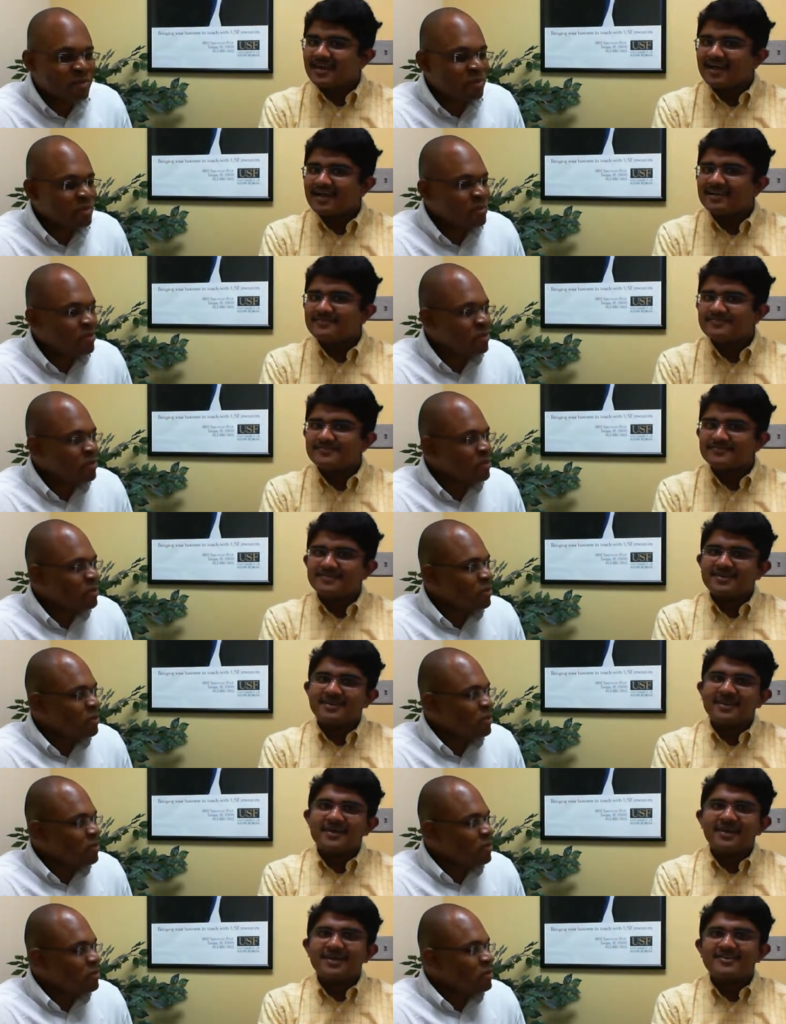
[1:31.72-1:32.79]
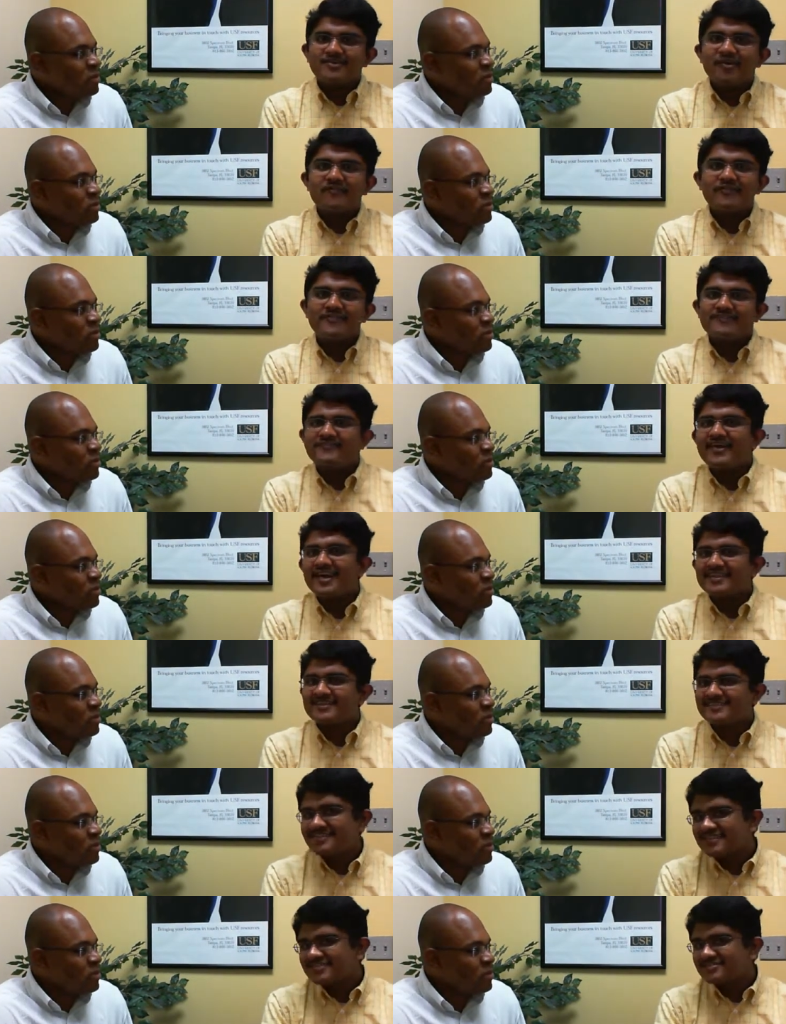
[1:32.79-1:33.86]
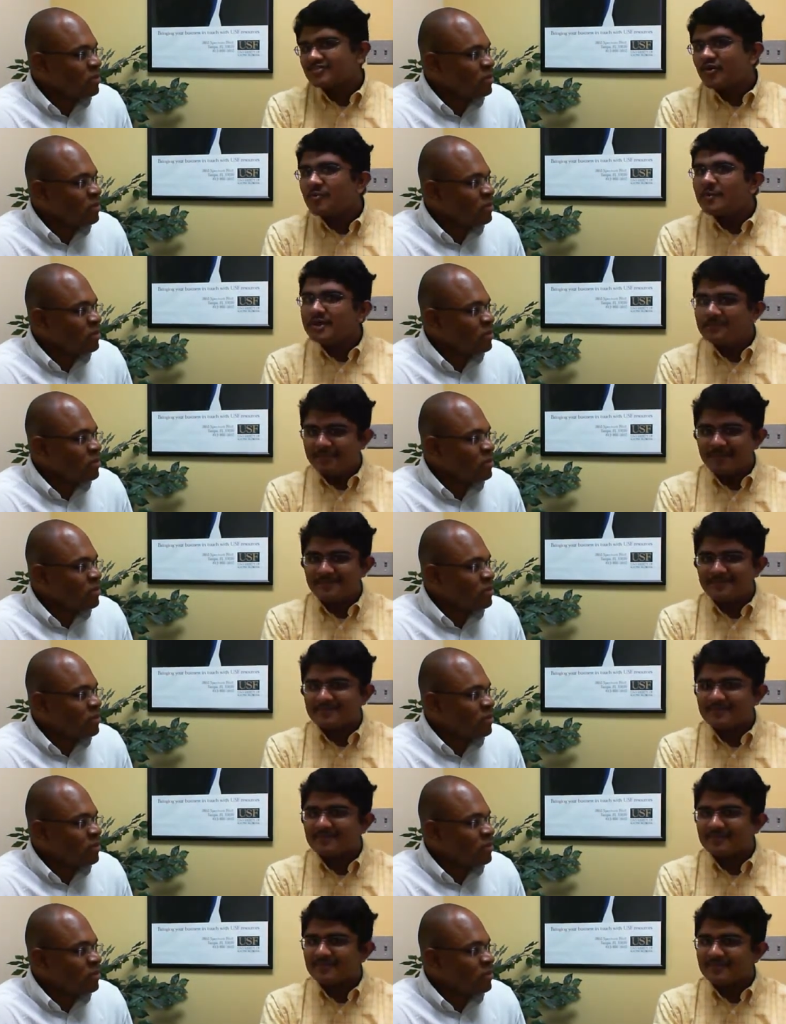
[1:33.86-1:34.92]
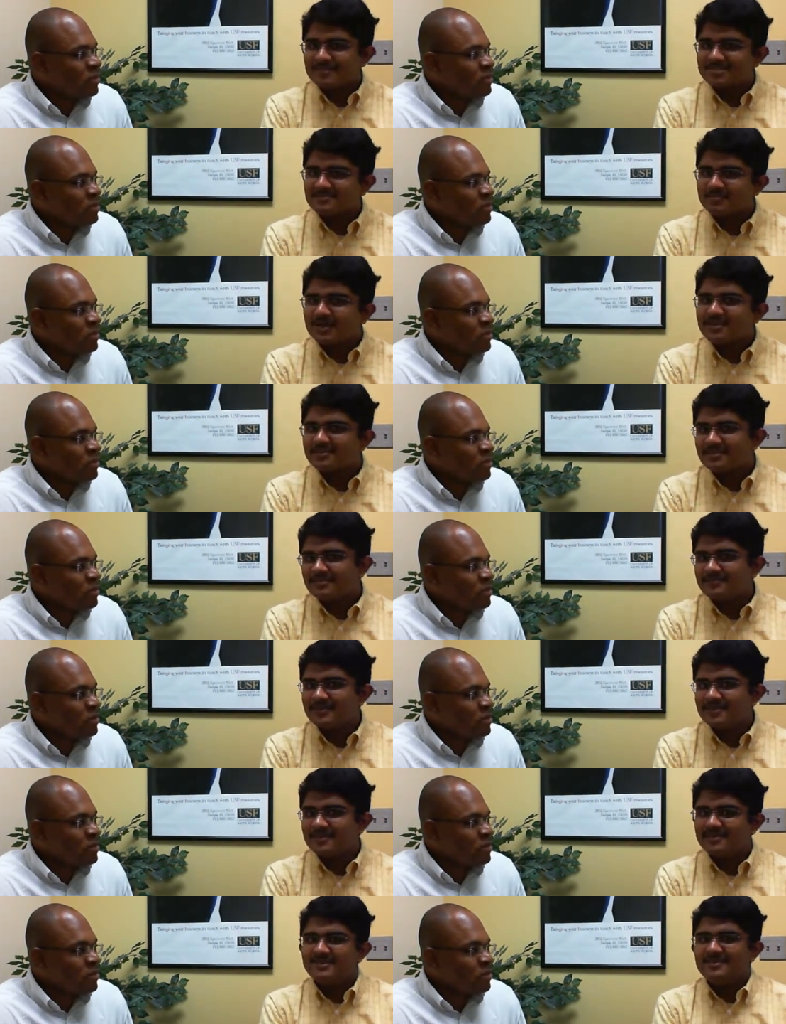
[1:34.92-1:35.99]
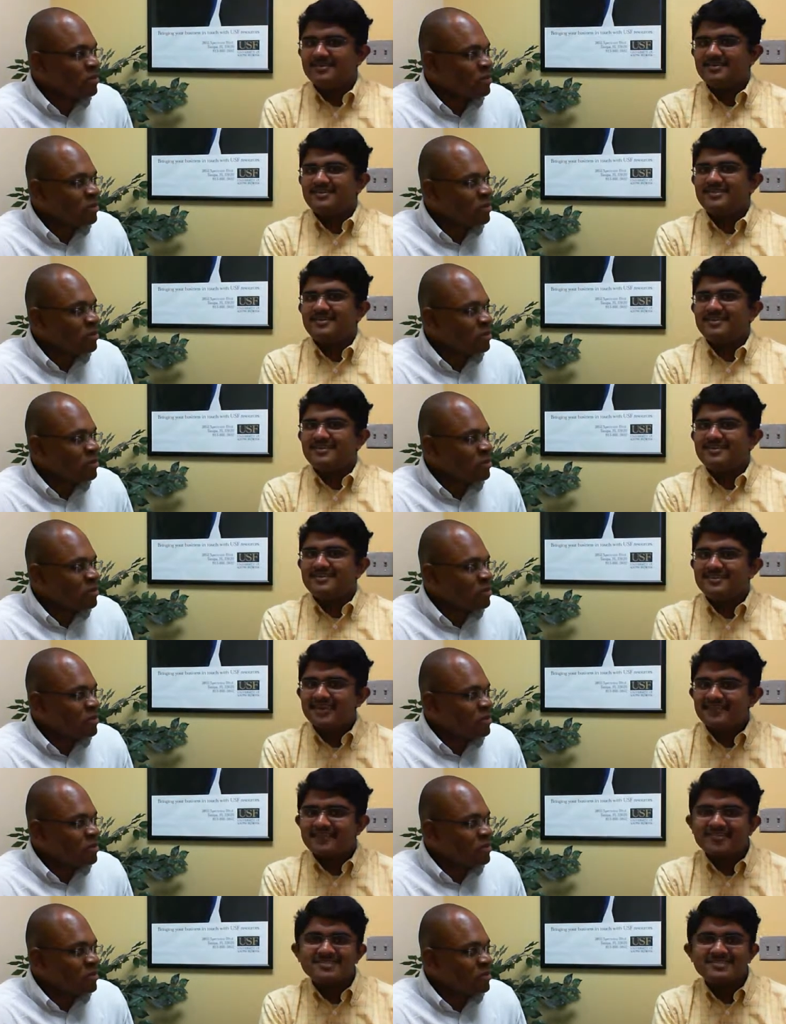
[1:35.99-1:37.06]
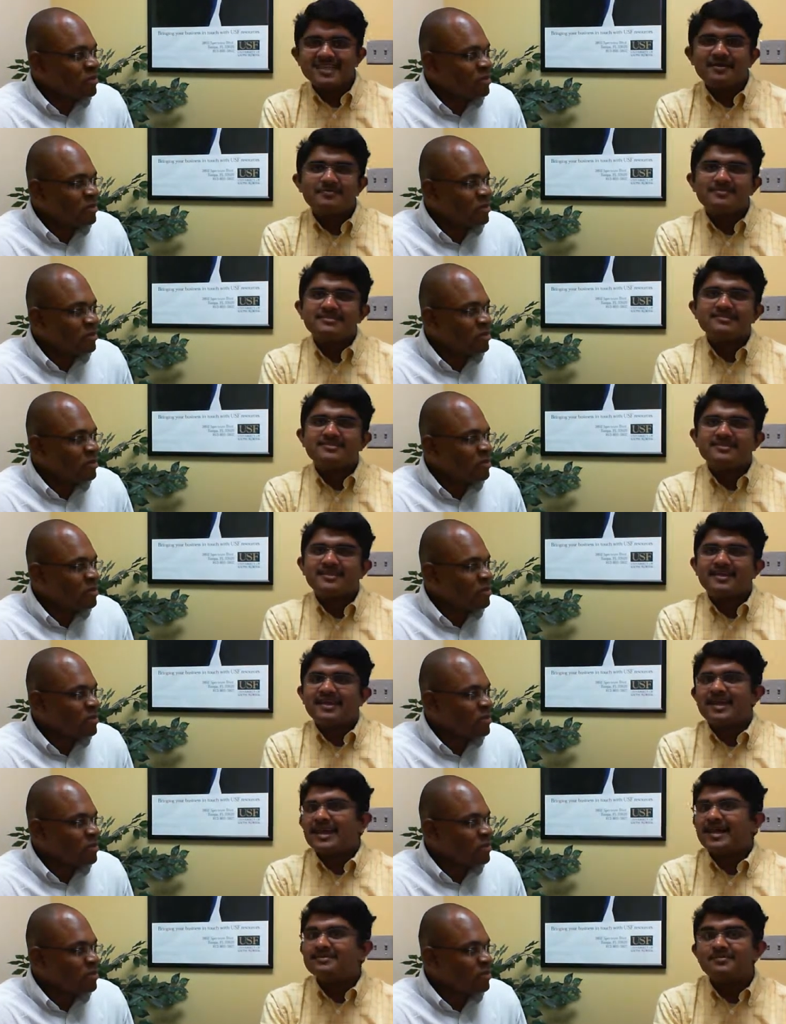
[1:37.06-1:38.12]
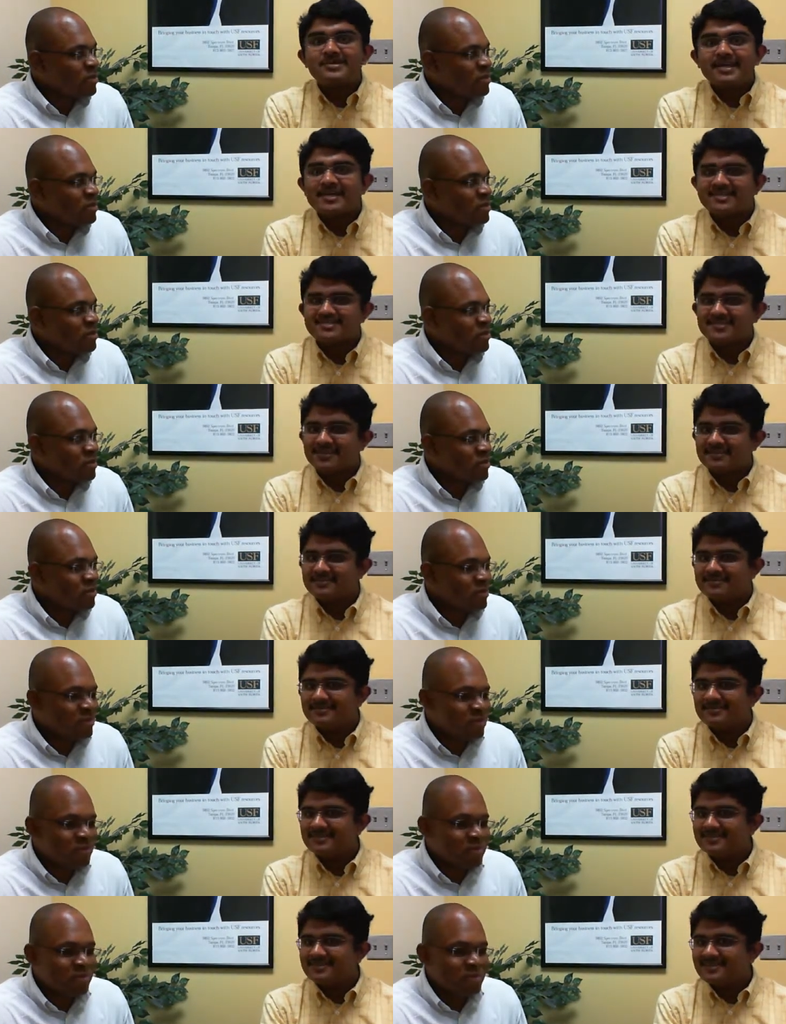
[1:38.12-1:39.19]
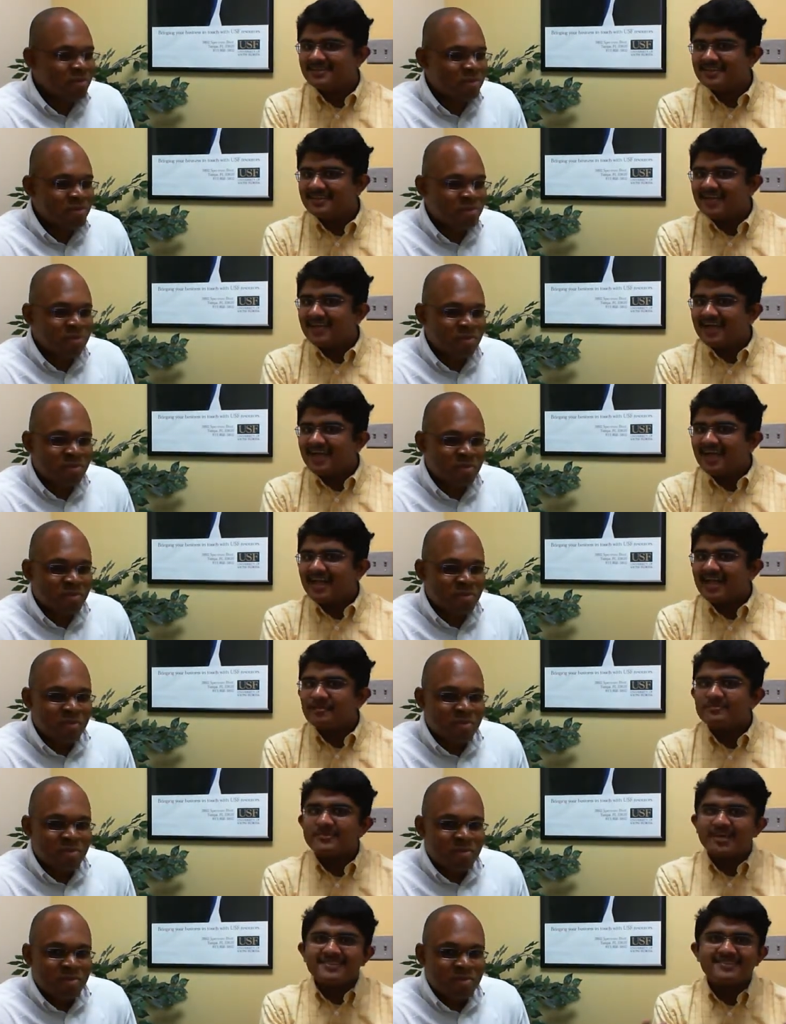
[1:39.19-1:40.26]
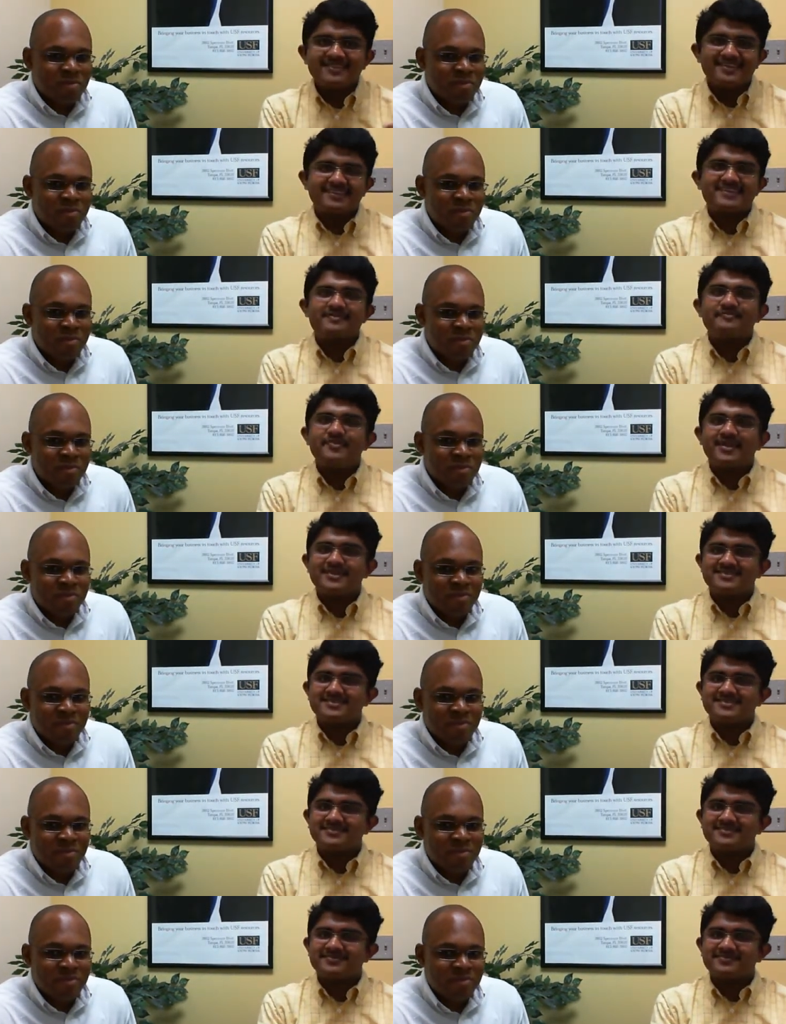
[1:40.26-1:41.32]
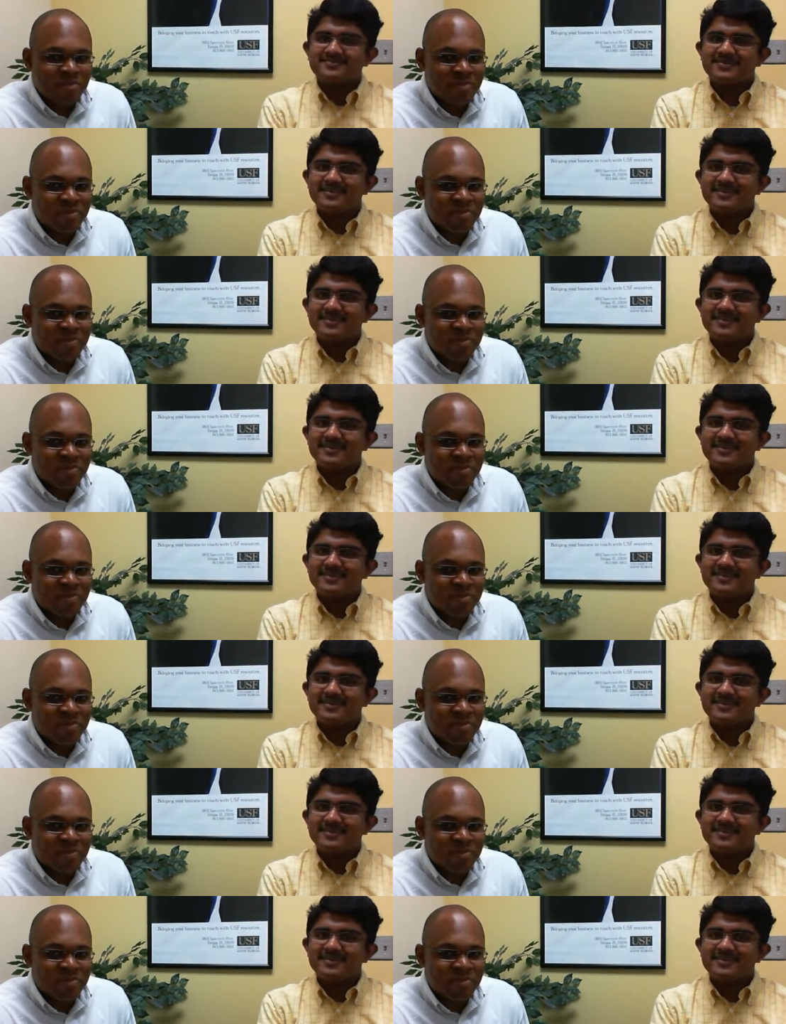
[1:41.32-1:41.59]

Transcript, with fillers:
Speaker 1: I am. I know for a fact that there are so many people who are much smarter than me. Take, for example, Albert Einstein. I am nothing in comparison to him.